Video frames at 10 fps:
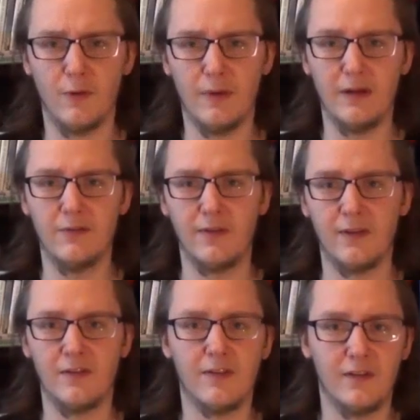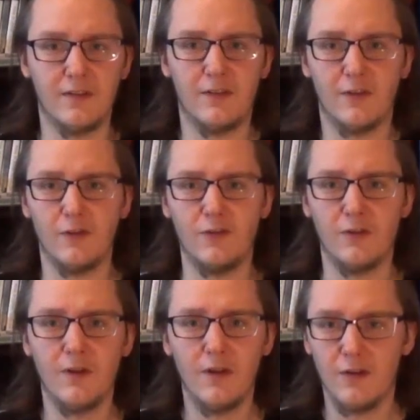know, infants and such,
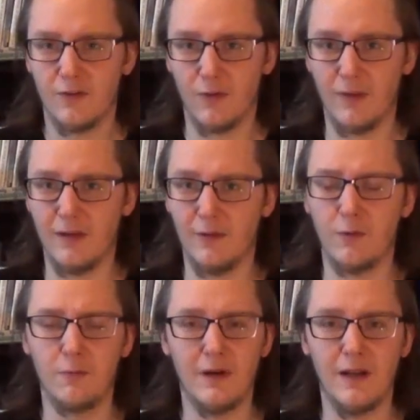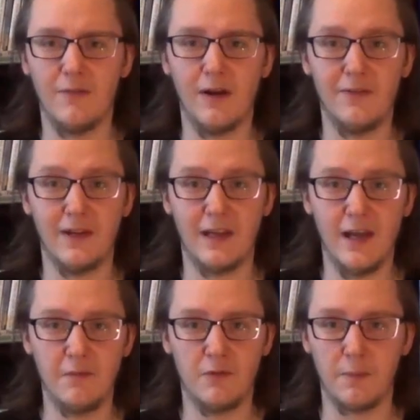so they don't really ever have any
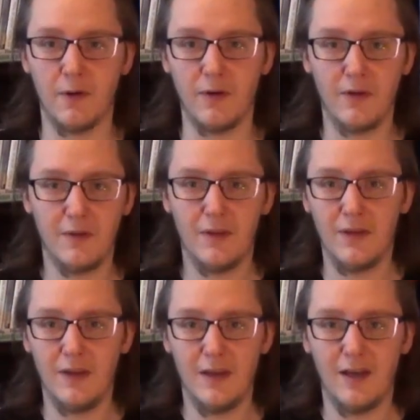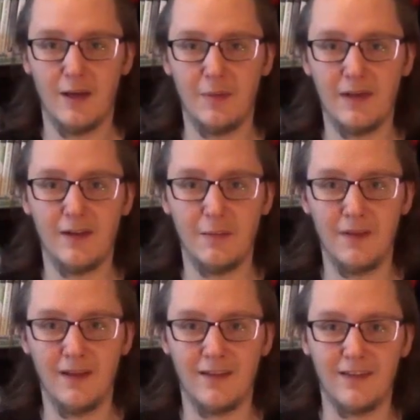games, but I picked up
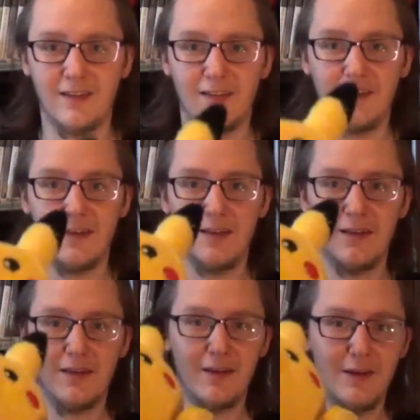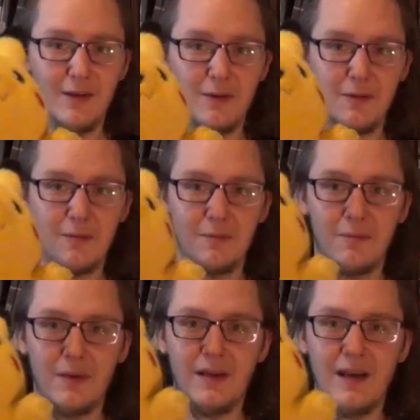this
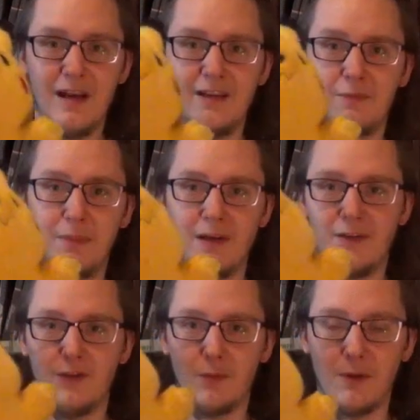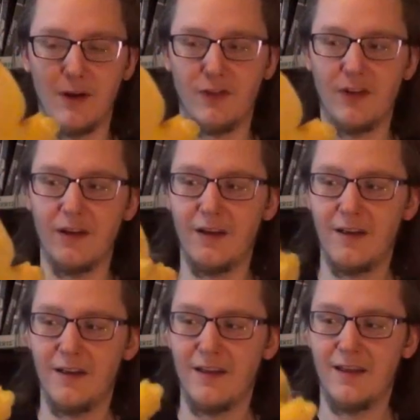big ass Pikachu plushie.
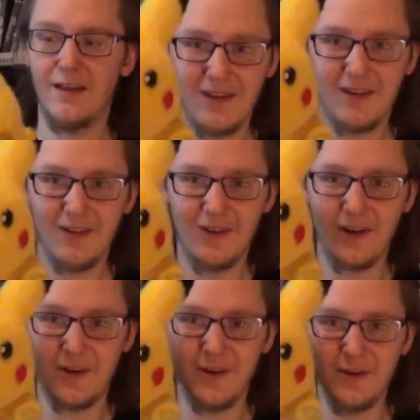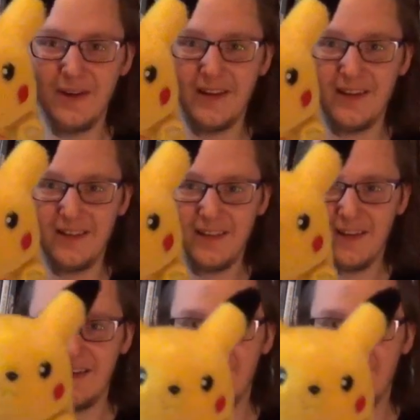Look how cute it is.